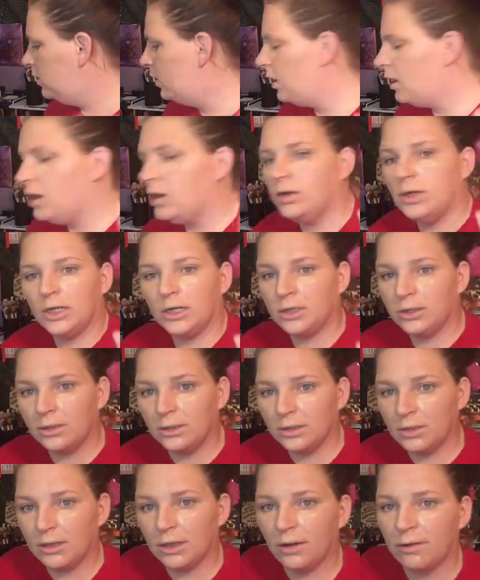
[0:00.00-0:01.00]
all that
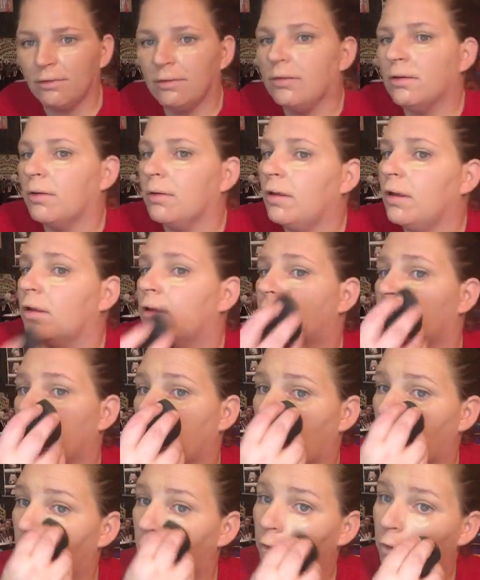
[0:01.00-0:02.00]
good stuff. So let's
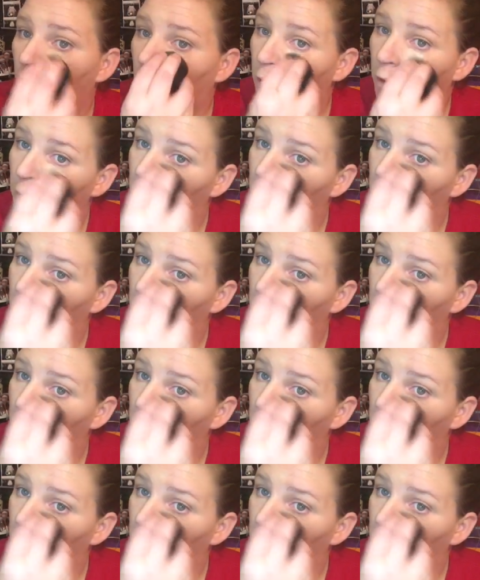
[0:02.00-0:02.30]
try this side.